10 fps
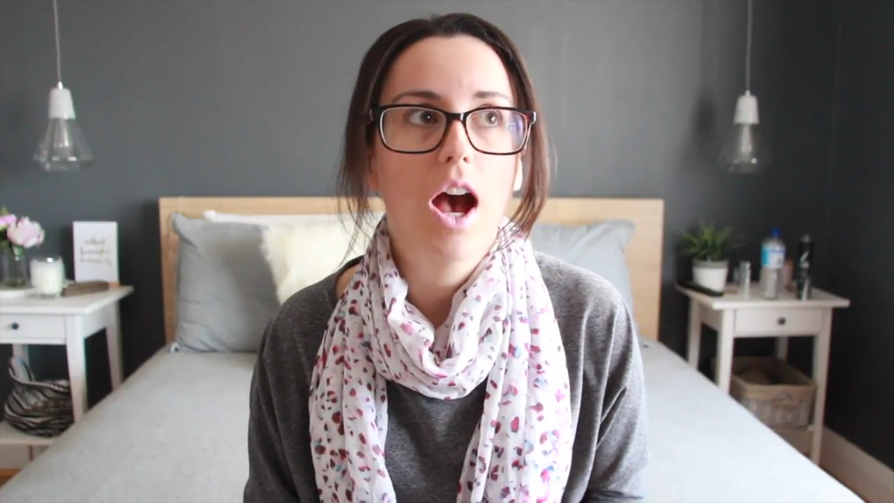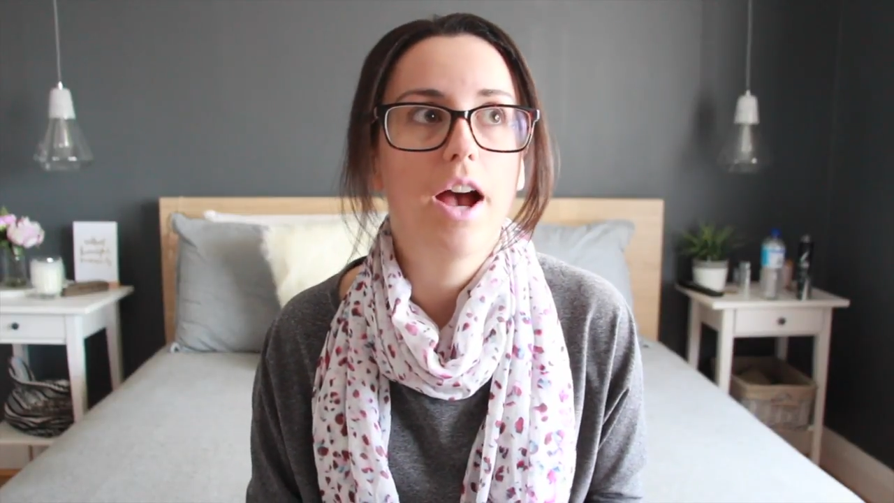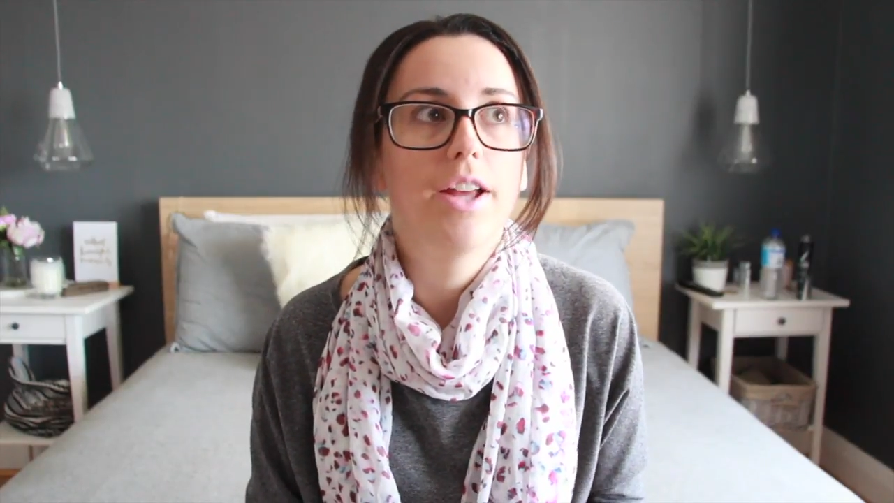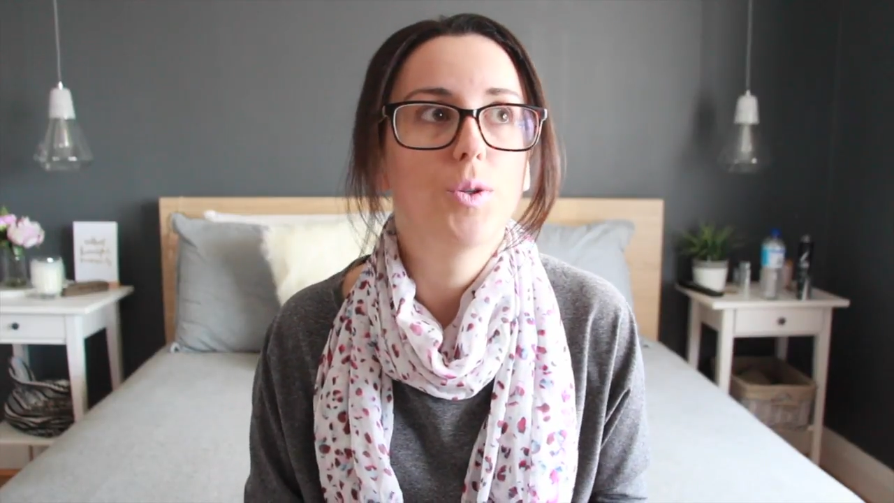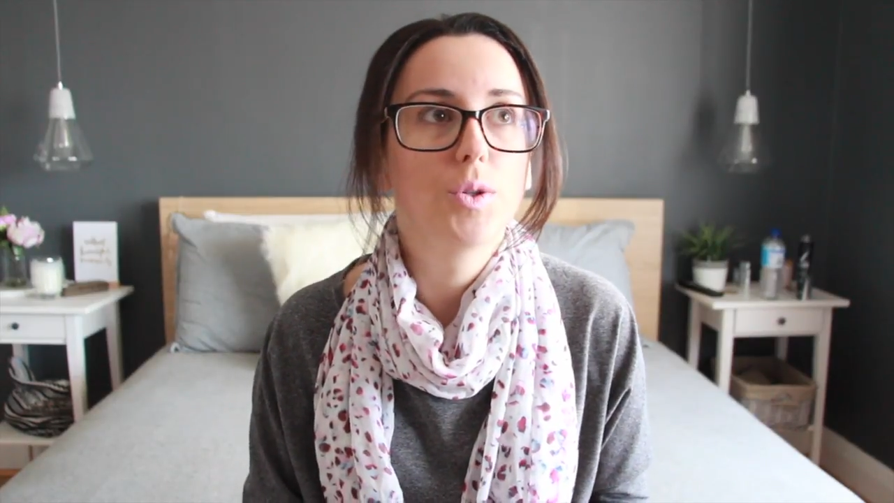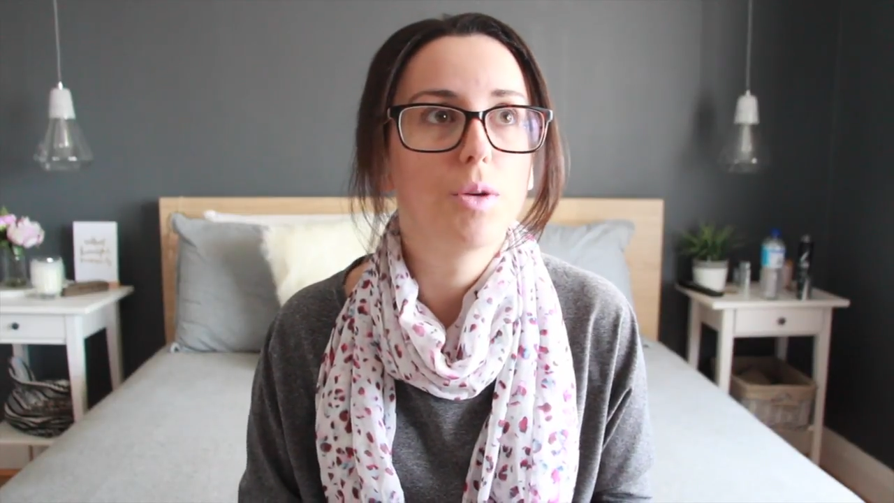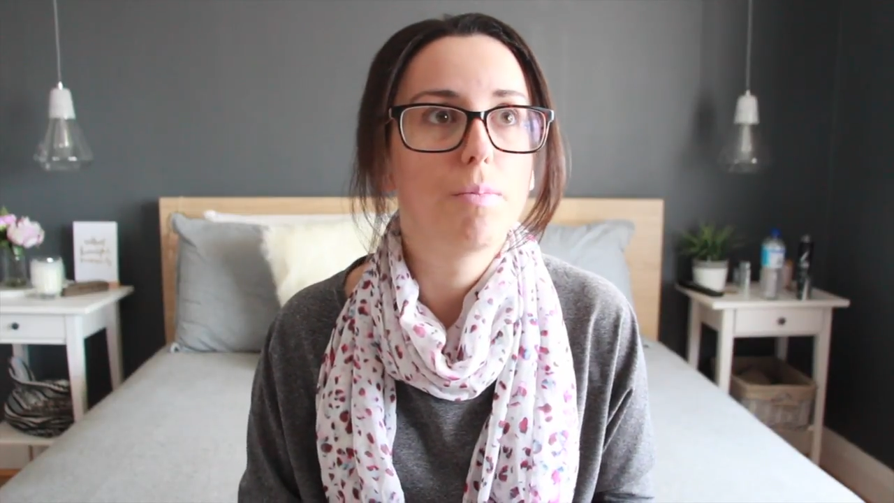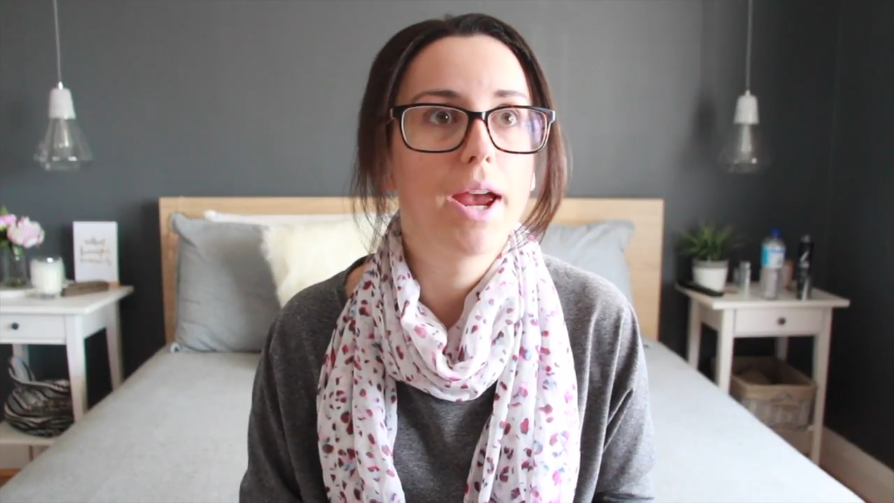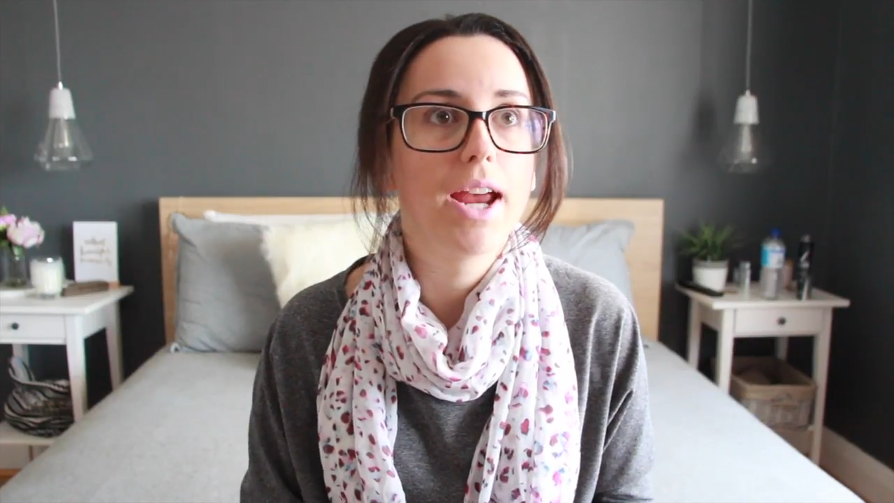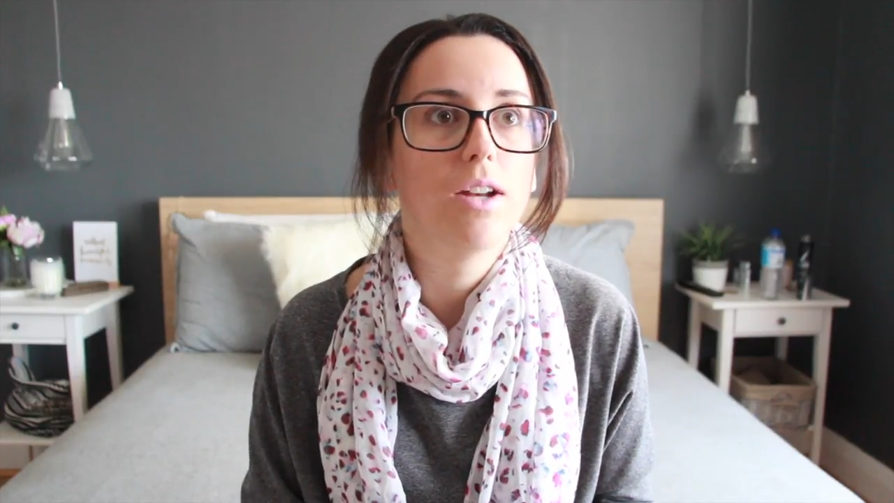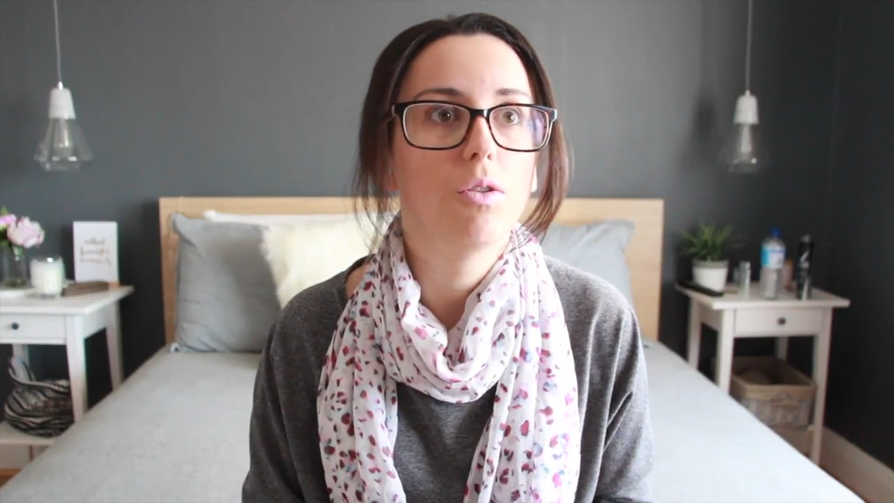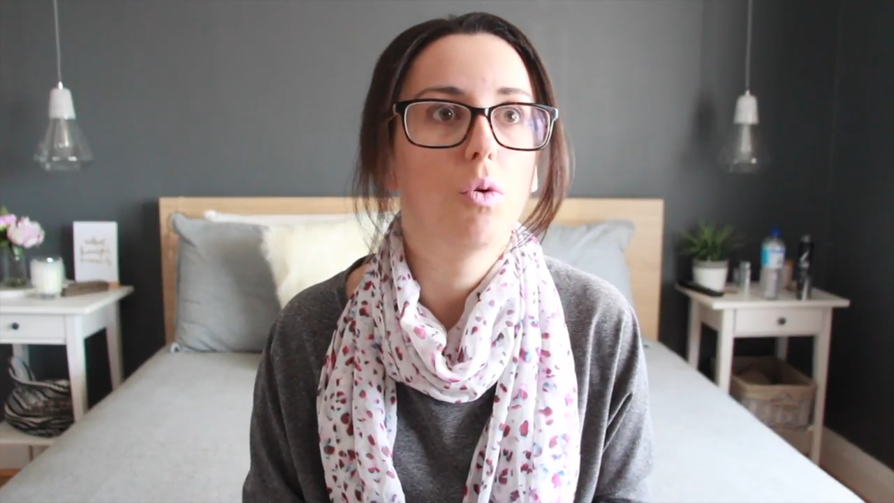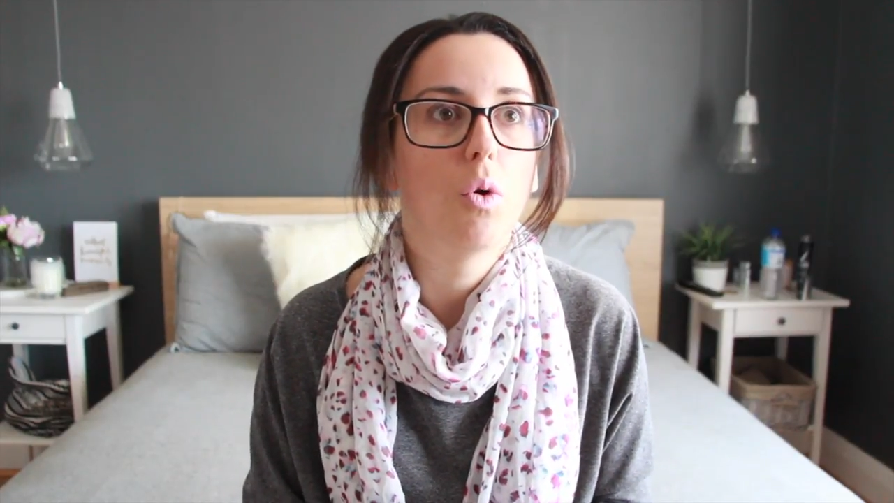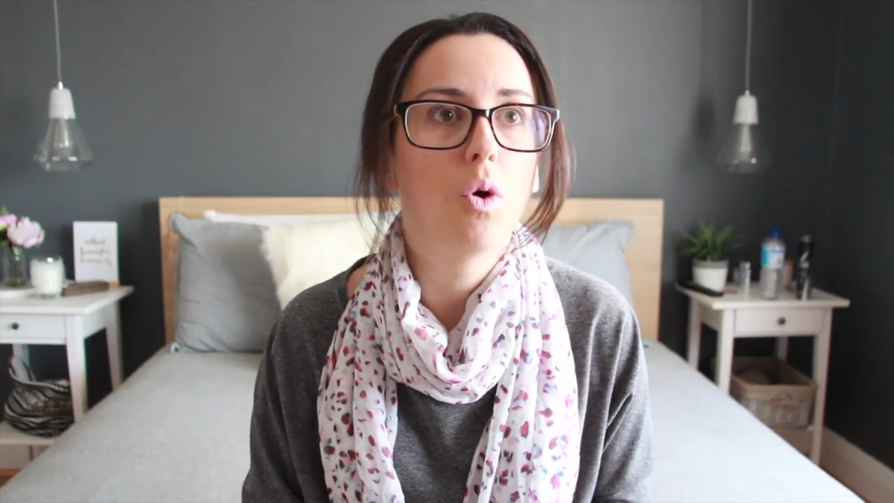It's also been